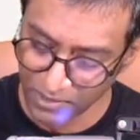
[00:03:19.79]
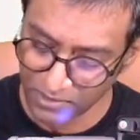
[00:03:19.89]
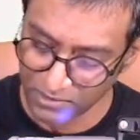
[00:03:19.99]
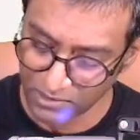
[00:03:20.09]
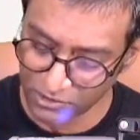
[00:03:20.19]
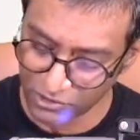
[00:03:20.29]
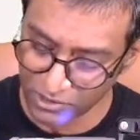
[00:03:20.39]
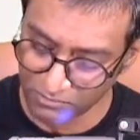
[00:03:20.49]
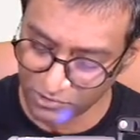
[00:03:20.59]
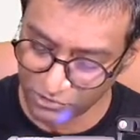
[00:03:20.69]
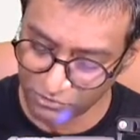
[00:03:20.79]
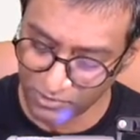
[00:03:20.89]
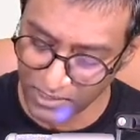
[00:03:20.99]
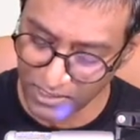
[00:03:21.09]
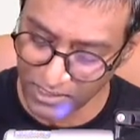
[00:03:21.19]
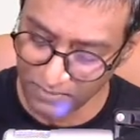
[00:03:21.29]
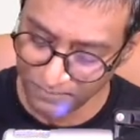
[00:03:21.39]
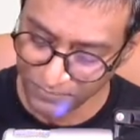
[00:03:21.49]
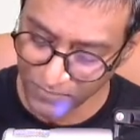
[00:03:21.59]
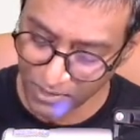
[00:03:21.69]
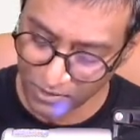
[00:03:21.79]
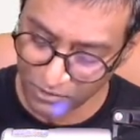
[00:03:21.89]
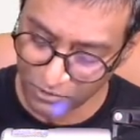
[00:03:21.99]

Sketch number 3, it